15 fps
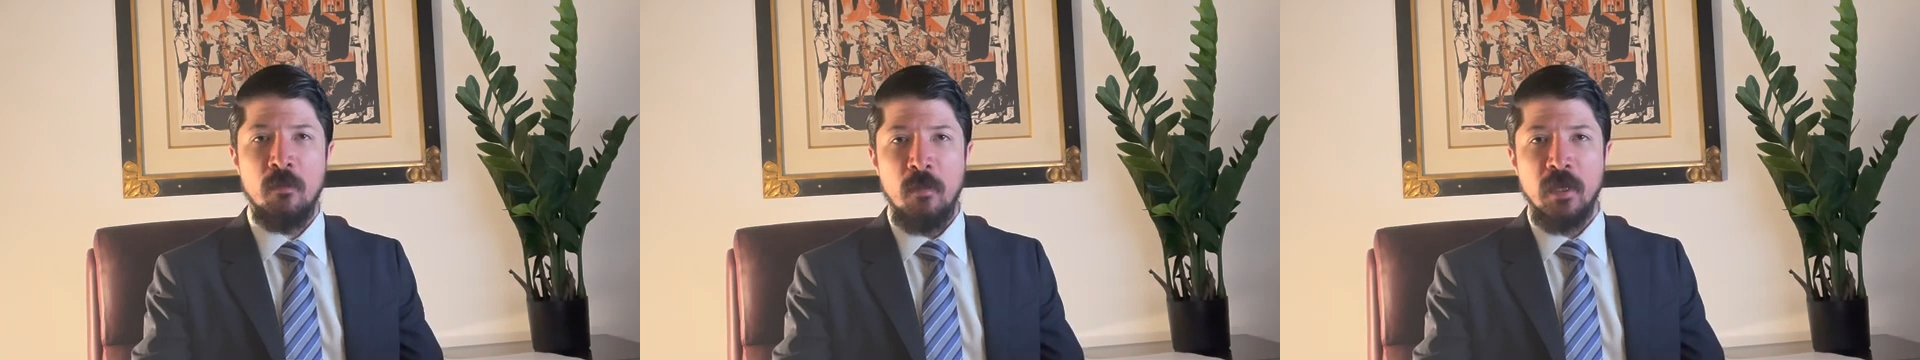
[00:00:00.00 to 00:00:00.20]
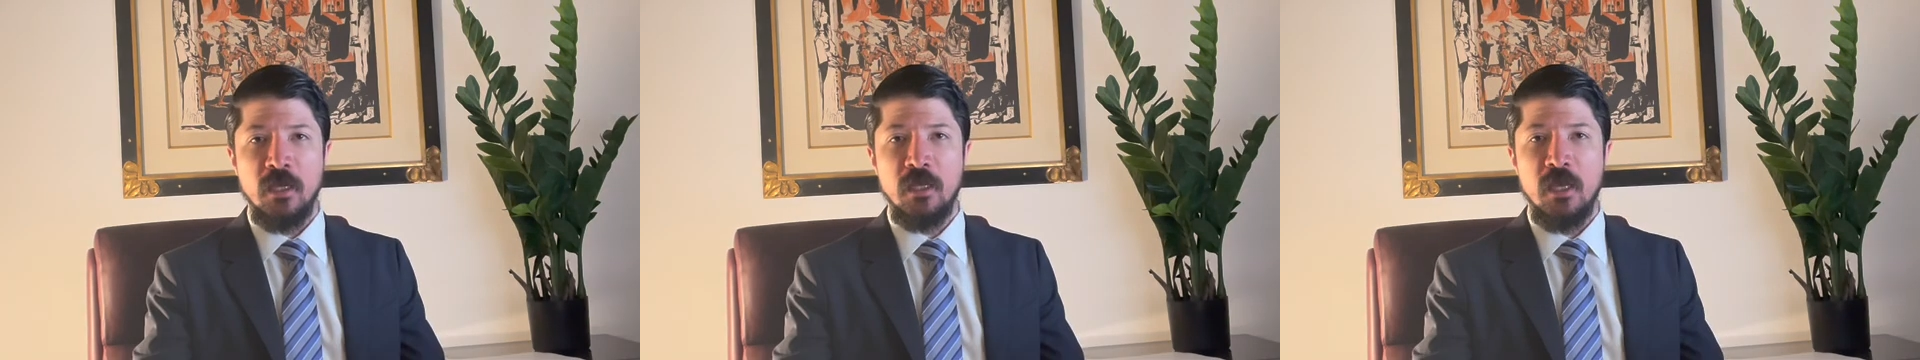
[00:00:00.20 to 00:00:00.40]

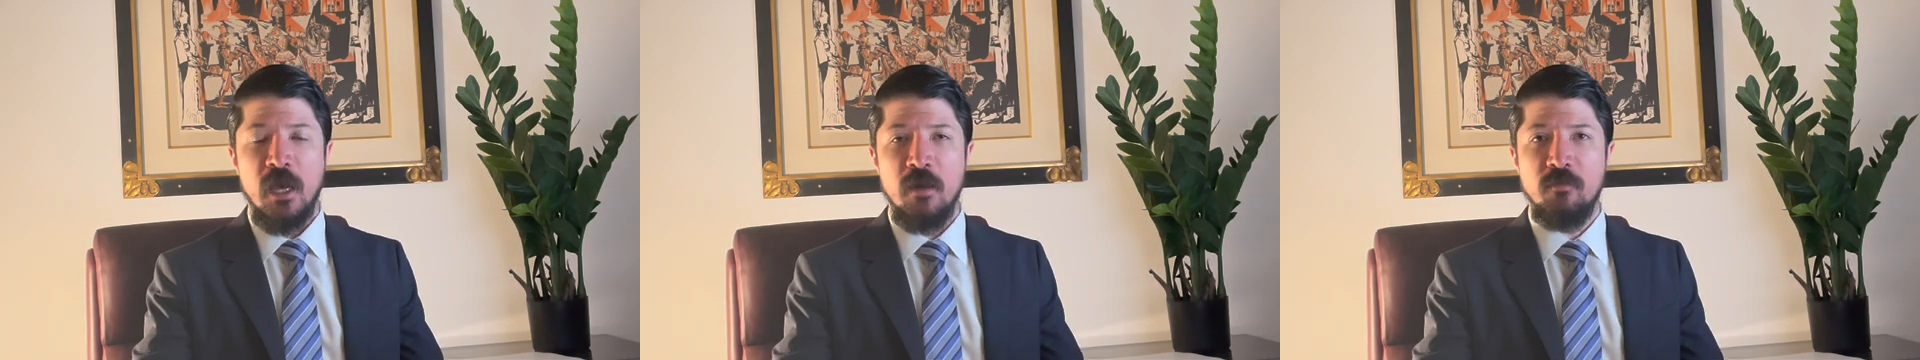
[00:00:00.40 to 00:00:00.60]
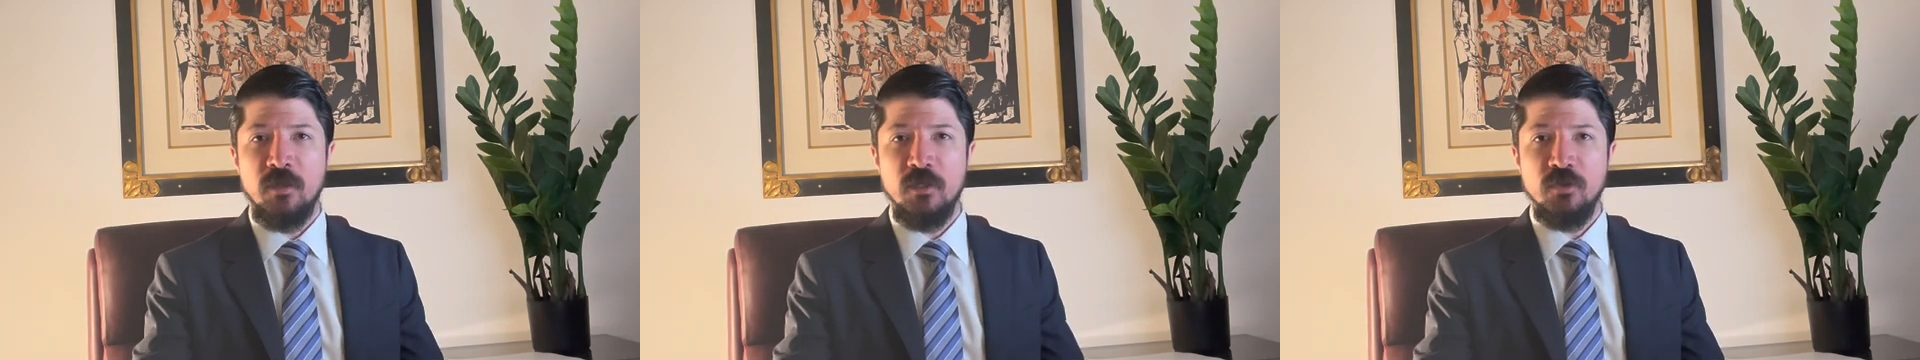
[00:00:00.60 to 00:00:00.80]
Make a
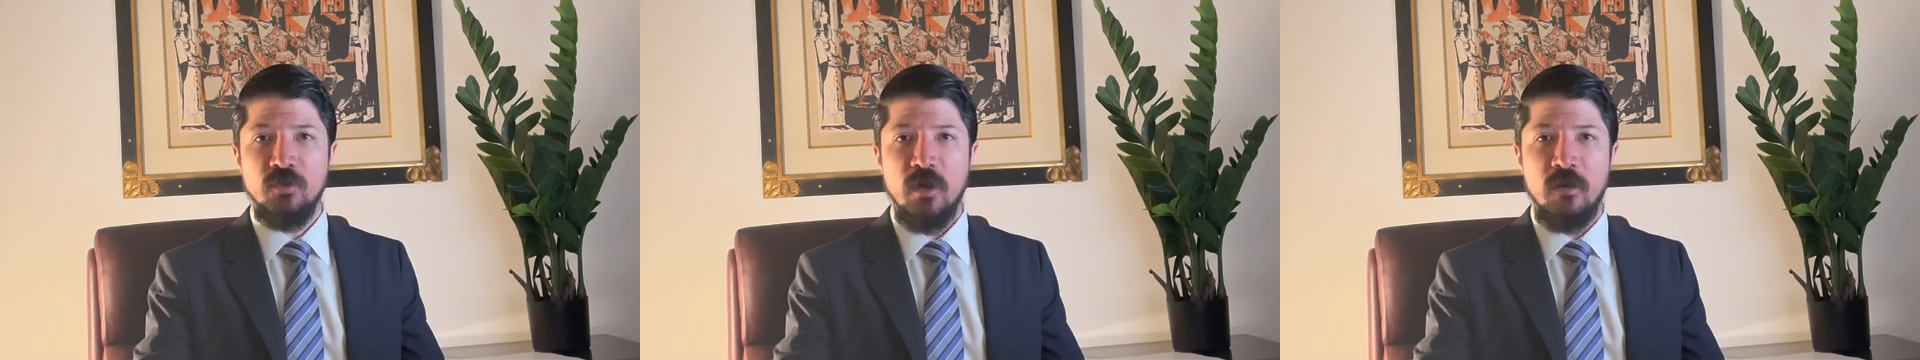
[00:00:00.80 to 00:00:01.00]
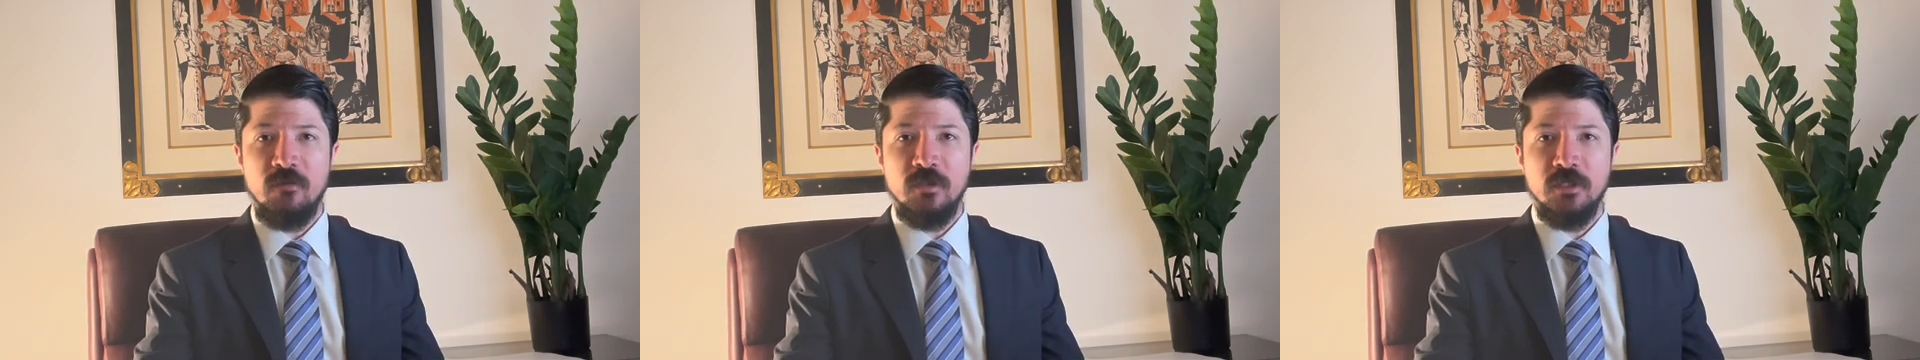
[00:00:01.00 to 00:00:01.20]
cap in a
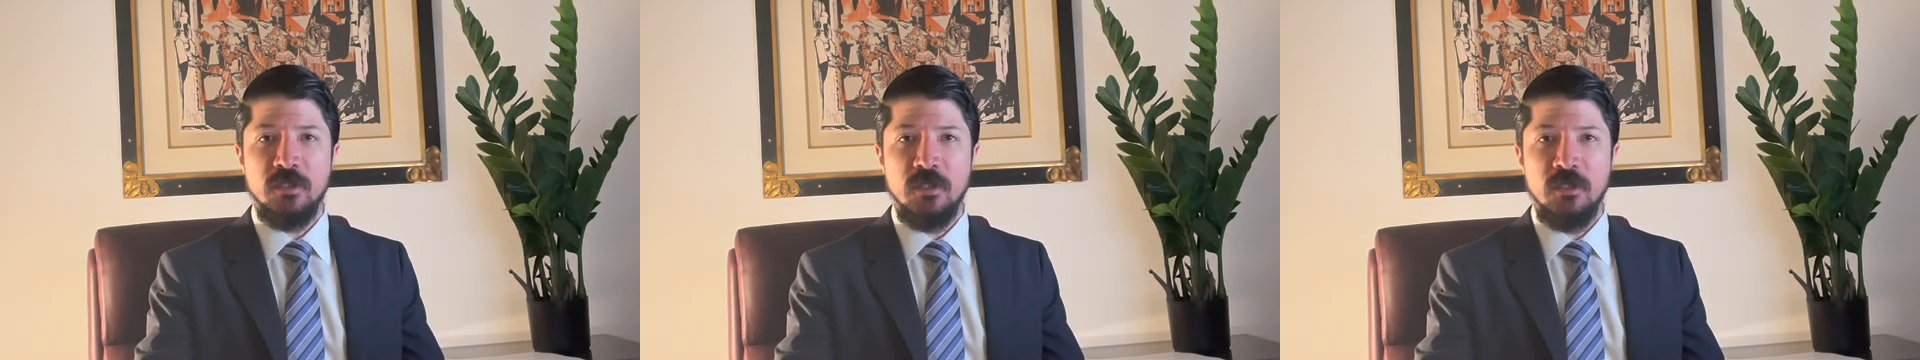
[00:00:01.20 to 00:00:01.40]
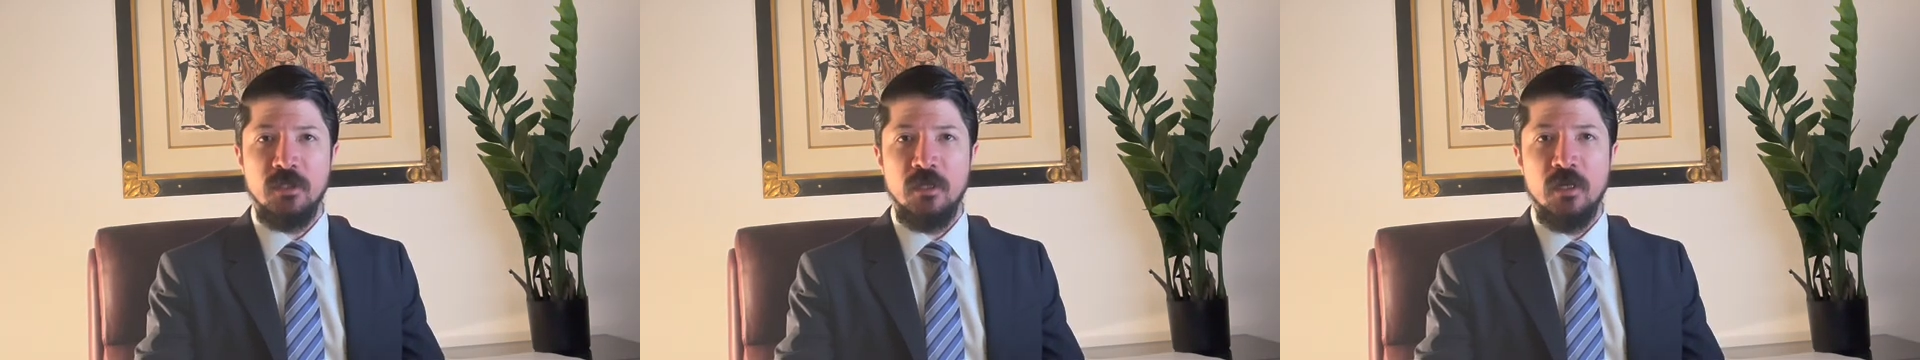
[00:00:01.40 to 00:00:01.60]
driver's
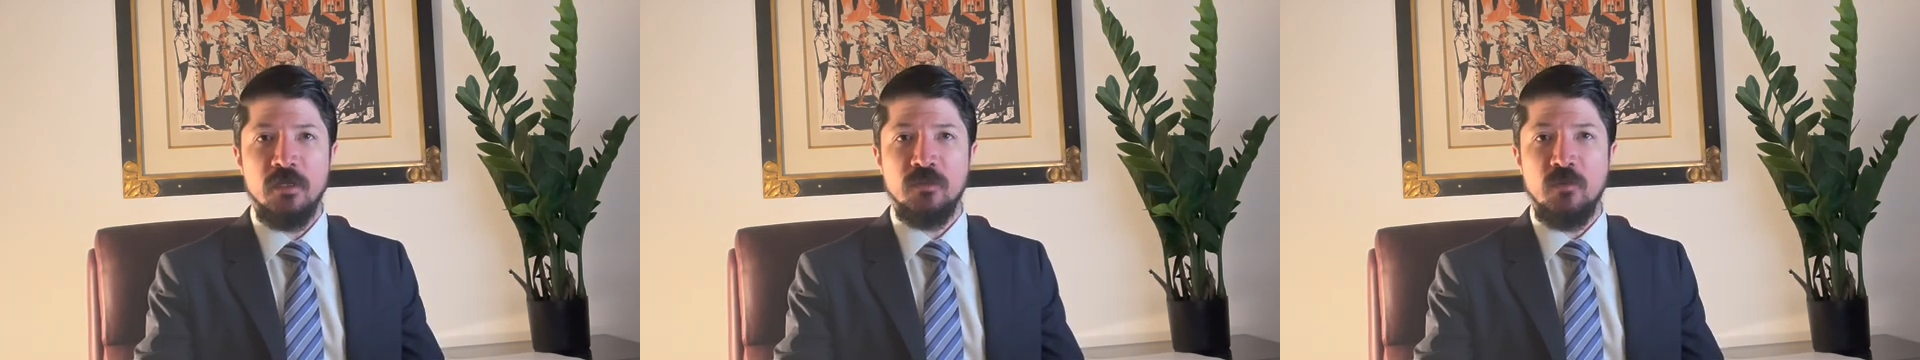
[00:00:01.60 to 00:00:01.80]
seat,